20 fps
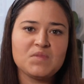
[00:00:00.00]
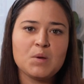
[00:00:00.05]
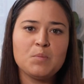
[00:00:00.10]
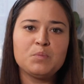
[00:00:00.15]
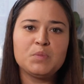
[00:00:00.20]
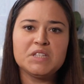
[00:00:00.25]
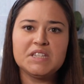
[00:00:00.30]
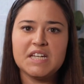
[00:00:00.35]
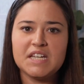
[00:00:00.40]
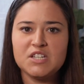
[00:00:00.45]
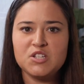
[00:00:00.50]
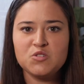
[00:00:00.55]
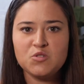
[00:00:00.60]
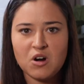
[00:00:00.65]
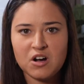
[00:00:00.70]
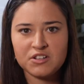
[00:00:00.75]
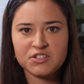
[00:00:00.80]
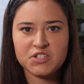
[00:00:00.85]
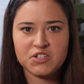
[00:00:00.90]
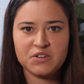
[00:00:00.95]
But then you
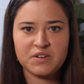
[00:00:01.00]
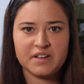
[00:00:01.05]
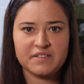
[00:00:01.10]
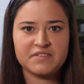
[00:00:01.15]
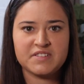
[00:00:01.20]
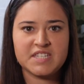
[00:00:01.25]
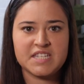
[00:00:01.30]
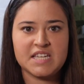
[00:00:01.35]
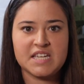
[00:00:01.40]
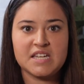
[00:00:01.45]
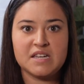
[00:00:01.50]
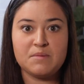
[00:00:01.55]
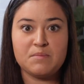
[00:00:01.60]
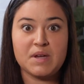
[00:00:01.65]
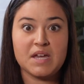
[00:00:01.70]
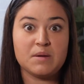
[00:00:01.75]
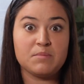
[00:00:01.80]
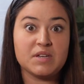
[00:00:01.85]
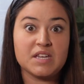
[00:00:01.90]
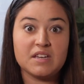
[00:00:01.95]
also have seen
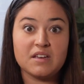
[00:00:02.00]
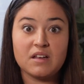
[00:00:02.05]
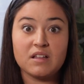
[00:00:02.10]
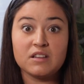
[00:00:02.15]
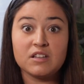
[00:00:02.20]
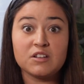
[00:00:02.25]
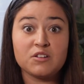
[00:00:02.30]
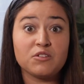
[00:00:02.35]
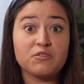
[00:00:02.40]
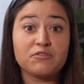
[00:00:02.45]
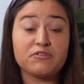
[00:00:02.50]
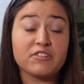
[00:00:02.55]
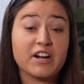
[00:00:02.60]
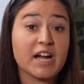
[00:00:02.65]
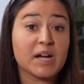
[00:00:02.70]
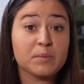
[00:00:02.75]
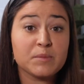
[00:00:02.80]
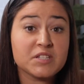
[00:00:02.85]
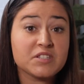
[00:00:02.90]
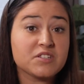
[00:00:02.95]
maybe little
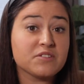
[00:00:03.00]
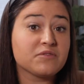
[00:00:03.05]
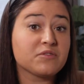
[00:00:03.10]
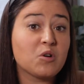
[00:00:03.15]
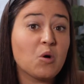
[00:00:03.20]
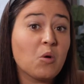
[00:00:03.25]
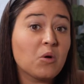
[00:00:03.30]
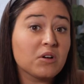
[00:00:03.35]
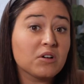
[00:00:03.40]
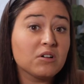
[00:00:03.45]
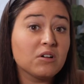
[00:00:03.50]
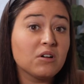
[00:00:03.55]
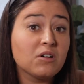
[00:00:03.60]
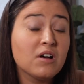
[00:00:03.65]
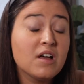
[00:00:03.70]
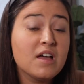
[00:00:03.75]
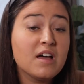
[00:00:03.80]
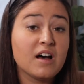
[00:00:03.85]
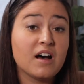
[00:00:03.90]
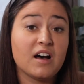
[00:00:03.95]
fragments of
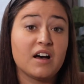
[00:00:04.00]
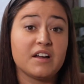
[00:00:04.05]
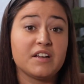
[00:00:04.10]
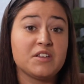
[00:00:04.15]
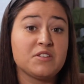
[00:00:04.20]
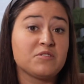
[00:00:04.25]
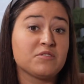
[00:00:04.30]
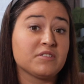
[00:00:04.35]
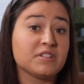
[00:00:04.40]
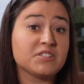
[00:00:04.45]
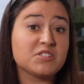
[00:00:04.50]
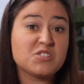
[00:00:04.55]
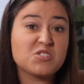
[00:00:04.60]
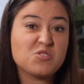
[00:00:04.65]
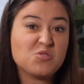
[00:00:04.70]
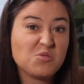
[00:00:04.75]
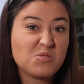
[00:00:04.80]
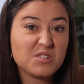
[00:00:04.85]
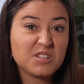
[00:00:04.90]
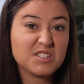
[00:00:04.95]
coral, uh, either at
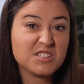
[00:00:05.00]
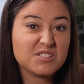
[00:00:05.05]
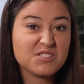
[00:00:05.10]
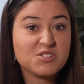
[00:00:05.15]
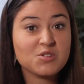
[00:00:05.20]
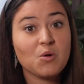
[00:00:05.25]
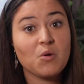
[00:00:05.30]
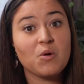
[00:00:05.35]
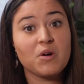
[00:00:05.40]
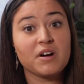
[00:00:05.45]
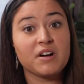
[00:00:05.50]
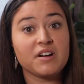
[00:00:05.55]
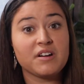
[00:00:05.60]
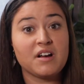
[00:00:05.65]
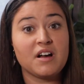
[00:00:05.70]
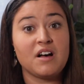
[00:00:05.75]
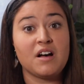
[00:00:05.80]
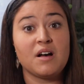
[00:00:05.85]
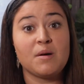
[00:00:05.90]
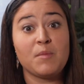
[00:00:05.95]
stores
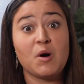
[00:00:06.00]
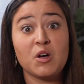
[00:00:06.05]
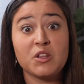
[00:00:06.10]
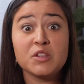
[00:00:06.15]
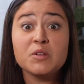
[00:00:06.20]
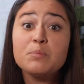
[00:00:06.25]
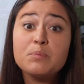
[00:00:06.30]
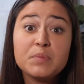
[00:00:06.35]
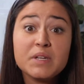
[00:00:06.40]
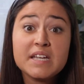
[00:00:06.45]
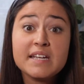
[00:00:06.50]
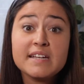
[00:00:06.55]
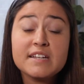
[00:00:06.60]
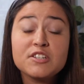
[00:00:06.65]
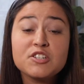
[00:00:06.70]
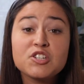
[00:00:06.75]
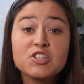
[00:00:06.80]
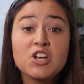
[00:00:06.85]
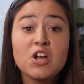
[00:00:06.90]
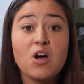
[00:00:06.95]
or um, on the
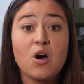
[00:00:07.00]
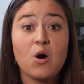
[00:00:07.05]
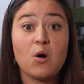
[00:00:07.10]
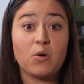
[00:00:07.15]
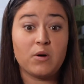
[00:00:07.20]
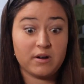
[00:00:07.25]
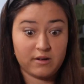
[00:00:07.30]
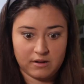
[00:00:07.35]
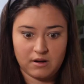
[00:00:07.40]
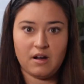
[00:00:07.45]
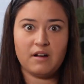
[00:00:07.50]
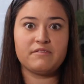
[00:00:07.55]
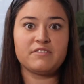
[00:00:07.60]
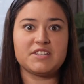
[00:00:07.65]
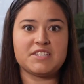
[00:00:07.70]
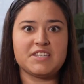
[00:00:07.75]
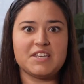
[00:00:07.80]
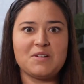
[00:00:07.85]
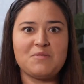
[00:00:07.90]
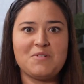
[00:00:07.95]
beach, or
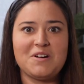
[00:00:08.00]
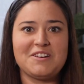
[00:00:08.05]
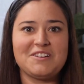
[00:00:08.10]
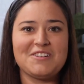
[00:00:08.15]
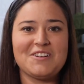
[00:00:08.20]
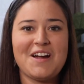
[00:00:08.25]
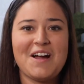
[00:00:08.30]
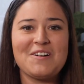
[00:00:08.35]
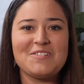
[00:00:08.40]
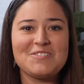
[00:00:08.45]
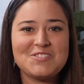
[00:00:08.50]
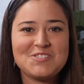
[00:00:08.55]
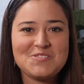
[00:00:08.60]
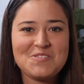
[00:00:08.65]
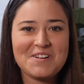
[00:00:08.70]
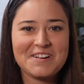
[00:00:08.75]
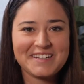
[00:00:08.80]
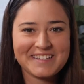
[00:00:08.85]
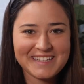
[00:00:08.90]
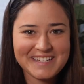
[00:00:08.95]
obviously when you're out
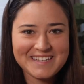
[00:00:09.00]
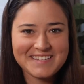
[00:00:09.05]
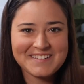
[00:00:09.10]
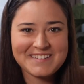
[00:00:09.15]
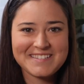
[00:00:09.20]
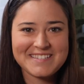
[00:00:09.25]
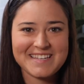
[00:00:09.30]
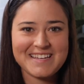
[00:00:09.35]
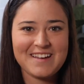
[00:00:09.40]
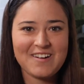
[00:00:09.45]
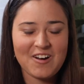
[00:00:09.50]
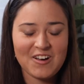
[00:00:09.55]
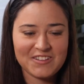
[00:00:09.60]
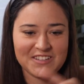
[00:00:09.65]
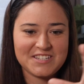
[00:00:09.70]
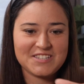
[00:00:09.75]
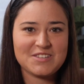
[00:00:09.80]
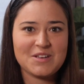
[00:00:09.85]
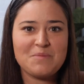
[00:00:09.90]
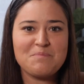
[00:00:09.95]
snorkeling, you see all
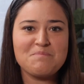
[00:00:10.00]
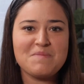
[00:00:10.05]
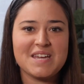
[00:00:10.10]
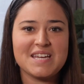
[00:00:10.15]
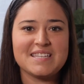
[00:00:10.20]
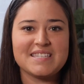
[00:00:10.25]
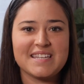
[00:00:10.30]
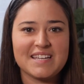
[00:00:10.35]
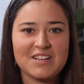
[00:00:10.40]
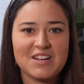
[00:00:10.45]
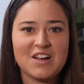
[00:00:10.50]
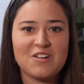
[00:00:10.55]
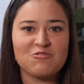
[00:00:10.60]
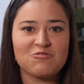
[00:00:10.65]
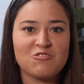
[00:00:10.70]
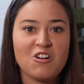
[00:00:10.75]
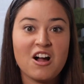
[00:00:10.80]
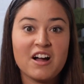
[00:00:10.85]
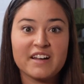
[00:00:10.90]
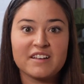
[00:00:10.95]
these amazing
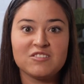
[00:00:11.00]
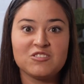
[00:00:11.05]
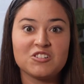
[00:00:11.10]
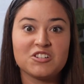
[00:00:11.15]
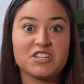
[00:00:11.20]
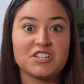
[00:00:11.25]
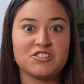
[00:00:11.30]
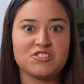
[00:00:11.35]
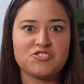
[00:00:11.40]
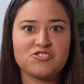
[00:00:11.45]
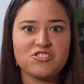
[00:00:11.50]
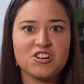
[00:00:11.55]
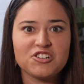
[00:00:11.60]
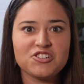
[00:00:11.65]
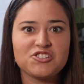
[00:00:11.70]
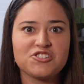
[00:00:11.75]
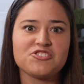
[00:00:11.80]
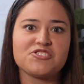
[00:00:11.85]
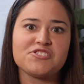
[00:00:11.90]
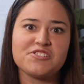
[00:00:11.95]
rock-looking
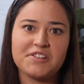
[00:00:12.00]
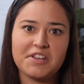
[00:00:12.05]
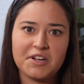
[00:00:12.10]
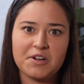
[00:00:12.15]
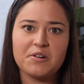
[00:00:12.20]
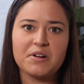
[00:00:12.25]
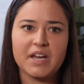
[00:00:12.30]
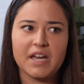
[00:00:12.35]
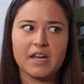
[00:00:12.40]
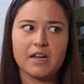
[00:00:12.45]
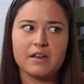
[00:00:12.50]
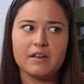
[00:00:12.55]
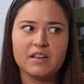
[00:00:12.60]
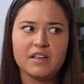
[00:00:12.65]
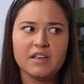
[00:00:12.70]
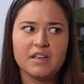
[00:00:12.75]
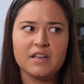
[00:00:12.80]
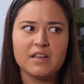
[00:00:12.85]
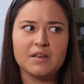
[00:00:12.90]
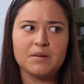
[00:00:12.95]
structures, and you're like, okay,
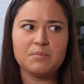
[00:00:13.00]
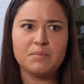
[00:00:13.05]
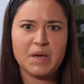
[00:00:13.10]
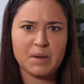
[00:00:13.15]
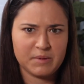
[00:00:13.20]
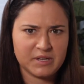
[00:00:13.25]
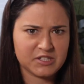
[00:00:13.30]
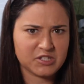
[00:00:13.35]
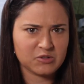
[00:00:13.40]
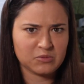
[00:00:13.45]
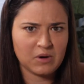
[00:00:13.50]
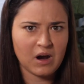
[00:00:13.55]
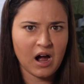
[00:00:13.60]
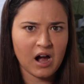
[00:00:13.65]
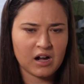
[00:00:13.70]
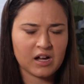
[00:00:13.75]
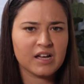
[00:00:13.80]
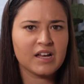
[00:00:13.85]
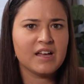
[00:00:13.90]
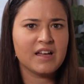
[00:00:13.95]
maybe it's a
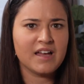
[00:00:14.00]
rock.